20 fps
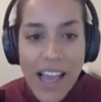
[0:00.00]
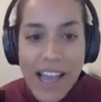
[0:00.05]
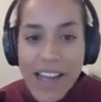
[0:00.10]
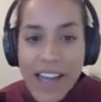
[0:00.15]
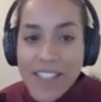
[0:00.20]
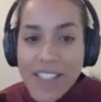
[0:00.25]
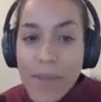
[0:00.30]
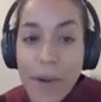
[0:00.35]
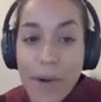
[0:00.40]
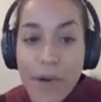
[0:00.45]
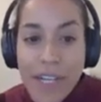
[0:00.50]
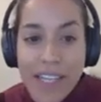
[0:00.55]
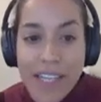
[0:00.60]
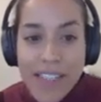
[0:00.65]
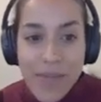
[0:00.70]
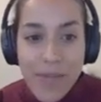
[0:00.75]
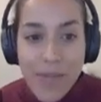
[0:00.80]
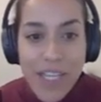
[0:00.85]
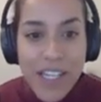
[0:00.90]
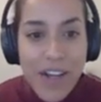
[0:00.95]
And as a
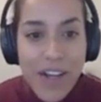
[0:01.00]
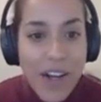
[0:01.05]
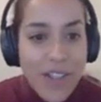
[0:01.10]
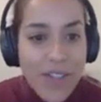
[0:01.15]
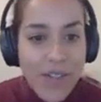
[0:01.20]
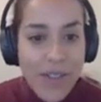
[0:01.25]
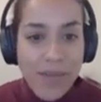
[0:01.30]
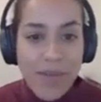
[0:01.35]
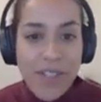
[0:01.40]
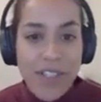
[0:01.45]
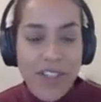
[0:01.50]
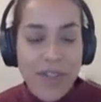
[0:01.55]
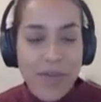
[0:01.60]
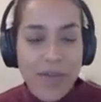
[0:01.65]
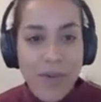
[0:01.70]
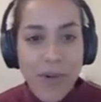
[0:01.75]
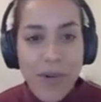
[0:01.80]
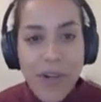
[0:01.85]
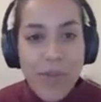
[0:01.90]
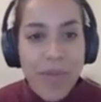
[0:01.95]
bonus, we can also observe
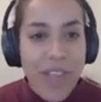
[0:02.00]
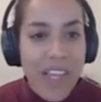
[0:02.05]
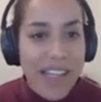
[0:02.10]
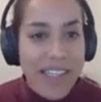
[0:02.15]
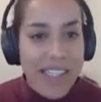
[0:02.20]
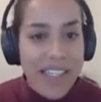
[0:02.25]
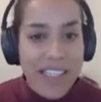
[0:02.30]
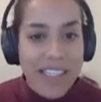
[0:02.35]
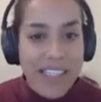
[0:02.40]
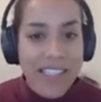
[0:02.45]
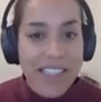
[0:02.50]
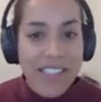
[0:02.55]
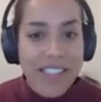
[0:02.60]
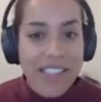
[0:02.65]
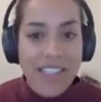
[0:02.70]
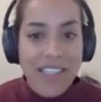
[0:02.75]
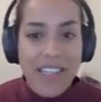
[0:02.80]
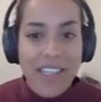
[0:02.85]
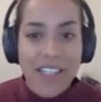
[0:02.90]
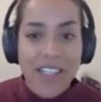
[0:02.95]
protoplanetary
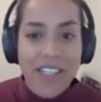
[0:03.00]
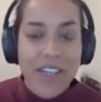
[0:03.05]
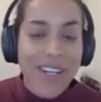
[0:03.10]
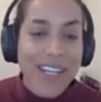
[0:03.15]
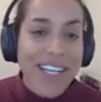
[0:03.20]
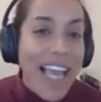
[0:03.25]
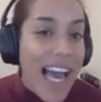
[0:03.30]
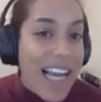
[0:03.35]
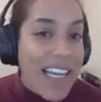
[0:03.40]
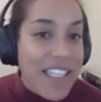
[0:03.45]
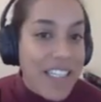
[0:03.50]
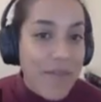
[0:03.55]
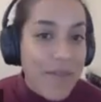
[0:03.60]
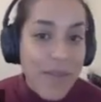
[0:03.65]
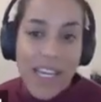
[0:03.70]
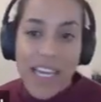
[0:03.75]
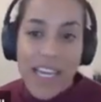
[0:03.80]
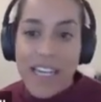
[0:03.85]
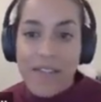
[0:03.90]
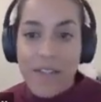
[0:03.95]
disks undergoing active
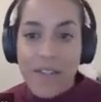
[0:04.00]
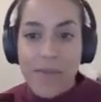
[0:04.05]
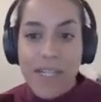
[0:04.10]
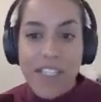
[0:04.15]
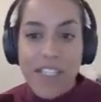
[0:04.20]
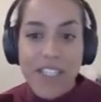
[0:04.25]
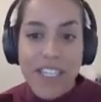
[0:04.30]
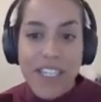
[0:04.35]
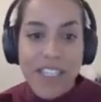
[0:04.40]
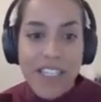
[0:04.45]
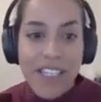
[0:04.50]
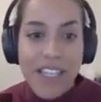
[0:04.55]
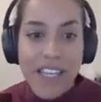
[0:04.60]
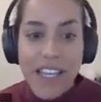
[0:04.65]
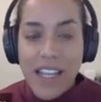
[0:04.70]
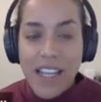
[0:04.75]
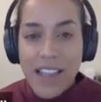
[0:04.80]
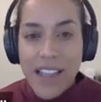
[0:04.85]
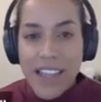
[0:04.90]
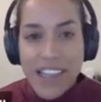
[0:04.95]
planet formation,
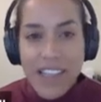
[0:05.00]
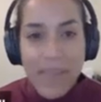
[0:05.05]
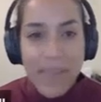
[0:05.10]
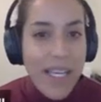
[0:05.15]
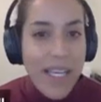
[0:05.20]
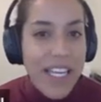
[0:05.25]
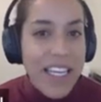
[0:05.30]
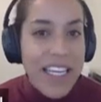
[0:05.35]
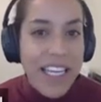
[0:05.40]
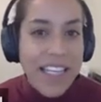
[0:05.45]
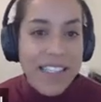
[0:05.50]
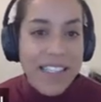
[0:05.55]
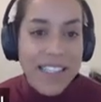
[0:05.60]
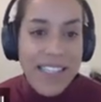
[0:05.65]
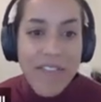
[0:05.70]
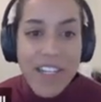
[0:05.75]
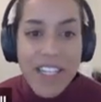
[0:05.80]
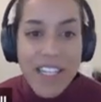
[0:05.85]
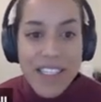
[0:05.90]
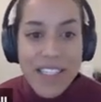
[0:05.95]
like the
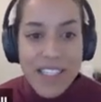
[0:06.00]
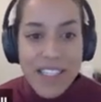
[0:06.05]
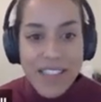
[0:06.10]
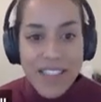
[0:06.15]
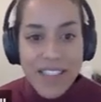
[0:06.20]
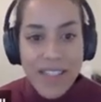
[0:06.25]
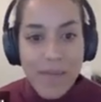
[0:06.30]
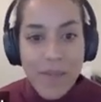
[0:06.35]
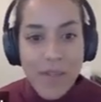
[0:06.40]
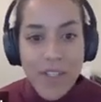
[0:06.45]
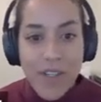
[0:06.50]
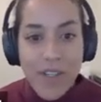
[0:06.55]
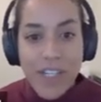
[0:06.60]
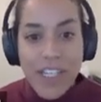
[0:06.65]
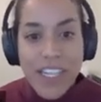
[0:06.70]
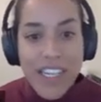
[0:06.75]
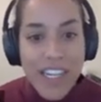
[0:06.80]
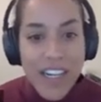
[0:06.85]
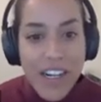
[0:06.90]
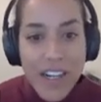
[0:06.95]
PDS-70 system shown
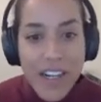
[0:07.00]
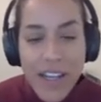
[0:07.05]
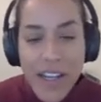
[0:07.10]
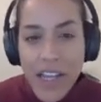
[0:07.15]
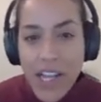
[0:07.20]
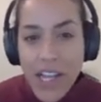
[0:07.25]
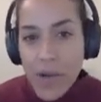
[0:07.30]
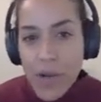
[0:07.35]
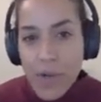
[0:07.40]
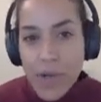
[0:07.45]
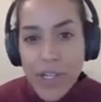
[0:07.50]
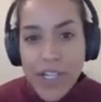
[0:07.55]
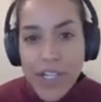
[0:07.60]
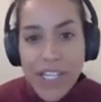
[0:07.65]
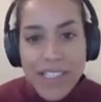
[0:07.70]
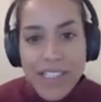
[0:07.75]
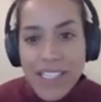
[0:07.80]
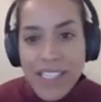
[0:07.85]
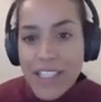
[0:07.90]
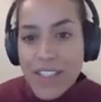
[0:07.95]
here, where you
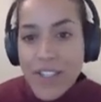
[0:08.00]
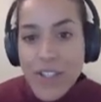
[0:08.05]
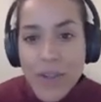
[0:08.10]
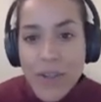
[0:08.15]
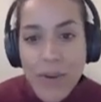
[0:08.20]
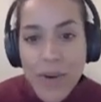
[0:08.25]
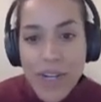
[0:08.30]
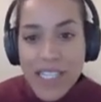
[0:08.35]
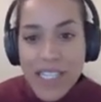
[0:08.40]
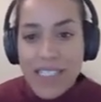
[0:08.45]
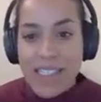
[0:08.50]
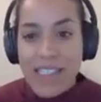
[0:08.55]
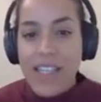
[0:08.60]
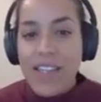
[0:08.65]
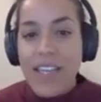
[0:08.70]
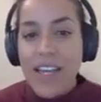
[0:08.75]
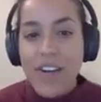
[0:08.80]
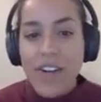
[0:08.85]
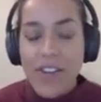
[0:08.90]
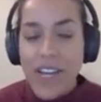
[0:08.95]
can see 2 points
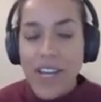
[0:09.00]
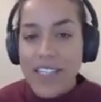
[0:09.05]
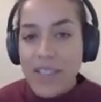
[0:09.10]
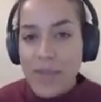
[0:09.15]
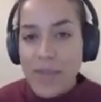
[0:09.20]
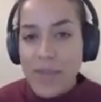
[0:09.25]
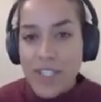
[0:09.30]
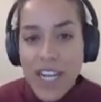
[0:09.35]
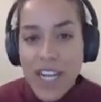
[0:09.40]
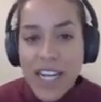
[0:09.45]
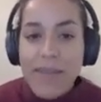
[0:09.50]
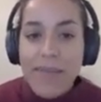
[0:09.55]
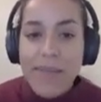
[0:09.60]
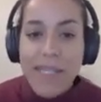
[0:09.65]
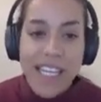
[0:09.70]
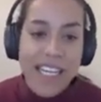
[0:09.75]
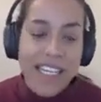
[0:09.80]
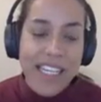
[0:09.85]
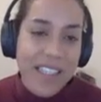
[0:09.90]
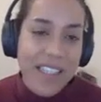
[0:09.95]
that are thought to be giant
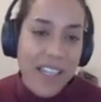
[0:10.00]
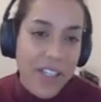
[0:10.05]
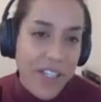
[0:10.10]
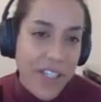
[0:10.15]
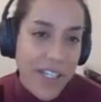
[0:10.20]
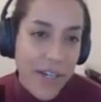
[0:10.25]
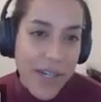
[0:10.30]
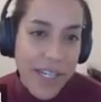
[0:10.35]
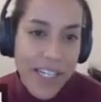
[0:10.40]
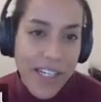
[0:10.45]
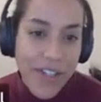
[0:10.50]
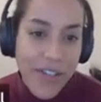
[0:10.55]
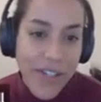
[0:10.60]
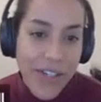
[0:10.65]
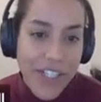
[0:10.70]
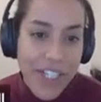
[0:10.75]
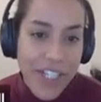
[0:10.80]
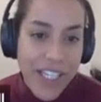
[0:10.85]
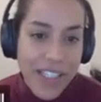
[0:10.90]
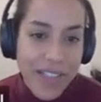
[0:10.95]
planets undergoing
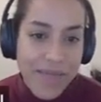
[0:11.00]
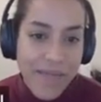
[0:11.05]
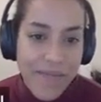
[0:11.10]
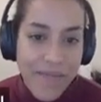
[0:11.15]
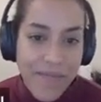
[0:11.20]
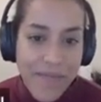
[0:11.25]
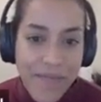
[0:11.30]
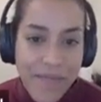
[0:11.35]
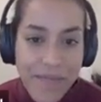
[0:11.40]
accretion.